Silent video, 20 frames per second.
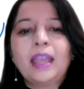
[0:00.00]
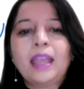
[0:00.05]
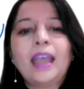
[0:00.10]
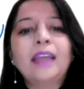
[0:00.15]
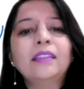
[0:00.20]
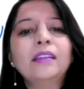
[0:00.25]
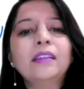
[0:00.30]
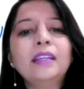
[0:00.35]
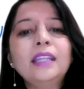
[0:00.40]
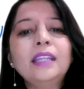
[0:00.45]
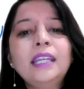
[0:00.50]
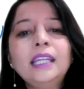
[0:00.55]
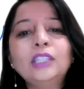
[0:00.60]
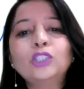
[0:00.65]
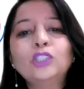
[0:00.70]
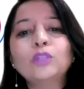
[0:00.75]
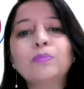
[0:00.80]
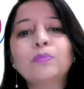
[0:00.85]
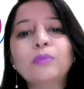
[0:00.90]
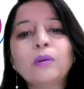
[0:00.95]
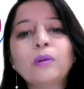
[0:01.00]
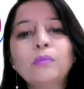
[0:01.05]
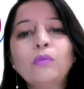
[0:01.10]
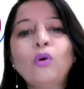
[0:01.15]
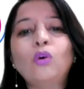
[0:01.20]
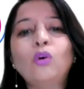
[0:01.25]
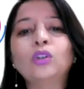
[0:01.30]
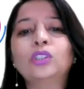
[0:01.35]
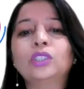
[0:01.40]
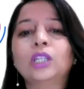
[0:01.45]
And the need to
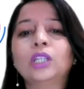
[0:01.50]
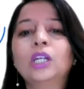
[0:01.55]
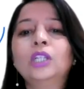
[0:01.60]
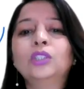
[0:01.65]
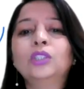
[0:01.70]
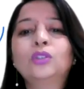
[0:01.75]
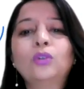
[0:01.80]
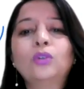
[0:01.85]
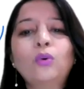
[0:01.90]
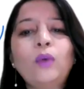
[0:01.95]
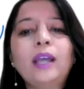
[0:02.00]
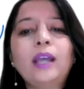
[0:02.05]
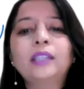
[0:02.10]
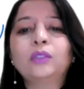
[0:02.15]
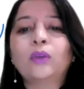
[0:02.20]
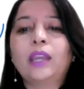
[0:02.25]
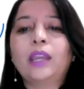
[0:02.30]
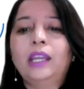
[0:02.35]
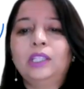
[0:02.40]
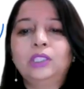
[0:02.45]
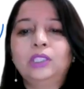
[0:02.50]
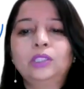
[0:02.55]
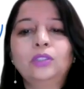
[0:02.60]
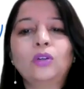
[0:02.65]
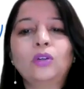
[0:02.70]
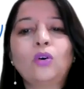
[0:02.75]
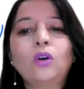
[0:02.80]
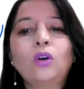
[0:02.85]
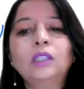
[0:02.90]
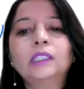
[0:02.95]
promote through education
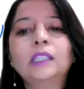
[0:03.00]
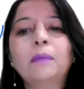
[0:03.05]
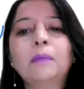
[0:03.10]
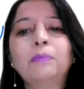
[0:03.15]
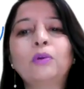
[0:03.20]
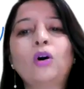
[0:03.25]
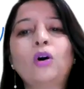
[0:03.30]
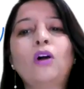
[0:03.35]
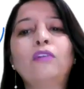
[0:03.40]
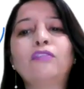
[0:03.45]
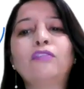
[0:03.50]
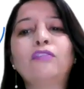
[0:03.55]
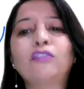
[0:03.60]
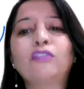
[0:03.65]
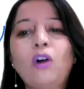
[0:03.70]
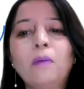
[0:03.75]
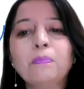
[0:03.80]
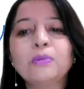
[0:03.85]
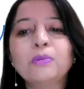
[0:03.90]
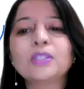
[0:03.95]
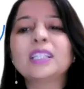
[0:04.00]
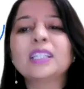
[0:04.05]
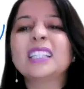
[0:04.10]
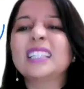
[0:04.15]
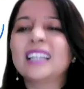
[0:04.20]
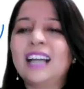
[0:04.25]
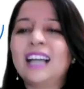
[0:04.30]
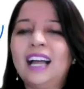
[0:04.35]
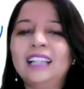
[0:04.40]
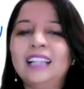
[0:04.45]
the concept of
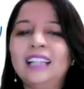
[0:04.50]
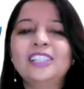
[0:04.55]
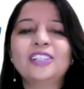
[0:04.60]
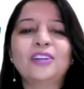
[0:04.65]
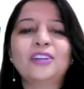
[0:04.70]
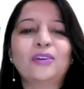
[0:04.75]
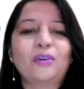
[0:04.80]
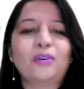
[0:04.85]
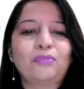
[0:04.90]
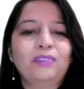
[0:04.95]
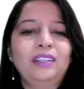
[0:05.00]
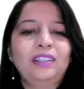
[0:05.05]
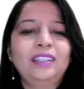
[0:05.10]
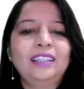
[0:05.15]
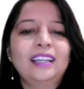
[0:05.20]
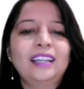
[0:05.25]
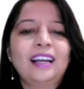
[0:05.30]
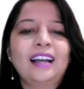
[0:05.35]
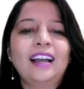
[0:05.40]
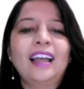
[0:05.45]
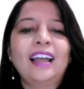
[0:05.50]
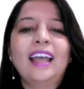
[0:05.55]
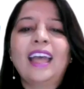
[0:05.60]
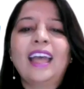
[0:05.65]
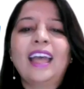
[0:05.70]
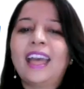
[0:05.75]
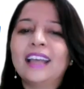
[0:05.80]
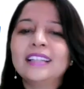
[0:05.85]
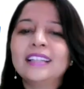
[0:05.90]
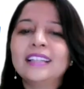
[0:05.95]
composite culture of India
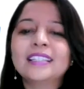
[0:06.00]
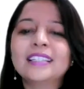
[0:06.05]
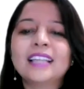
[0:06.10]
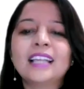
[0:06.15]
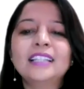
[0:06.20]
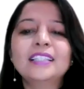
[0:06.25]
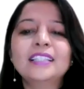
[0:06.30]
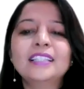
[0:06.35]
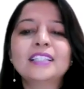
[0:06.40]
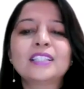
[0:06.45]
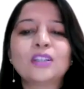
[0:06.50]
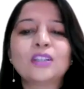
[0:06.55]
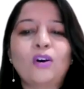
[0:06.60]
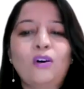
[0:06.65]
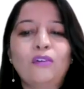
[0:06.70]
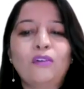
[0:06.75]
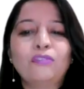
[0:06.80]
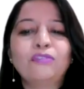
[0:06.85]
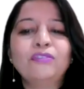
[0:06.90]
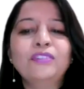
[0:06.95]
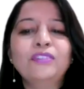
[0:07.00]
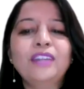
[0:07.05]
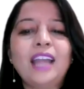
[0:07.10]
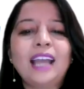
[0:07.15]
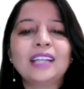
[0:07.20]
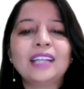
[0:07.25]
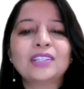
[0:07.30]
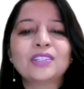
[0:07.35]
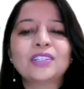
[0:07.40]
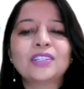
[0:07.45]
and sense of
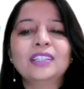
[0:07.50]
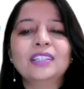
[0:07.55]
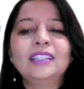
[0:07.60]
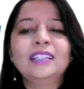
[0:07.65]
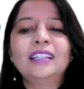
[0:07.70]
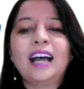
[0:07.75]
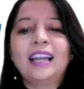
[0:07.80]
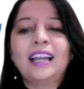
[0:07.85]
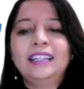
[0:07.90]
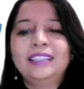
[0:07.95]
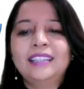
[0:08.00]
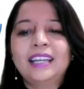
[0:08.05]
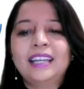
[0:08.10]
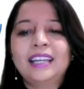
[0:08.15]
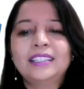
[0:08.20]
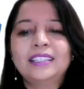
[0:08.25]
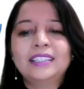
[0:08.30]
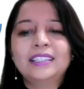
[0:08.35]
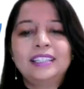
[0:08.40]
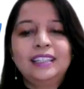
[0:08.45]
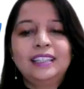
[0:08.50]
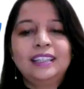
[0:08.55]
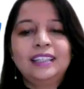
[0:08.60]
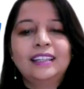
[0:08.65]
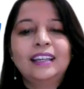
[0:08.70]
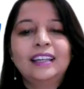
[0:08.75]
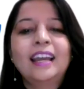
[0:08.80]
national identity.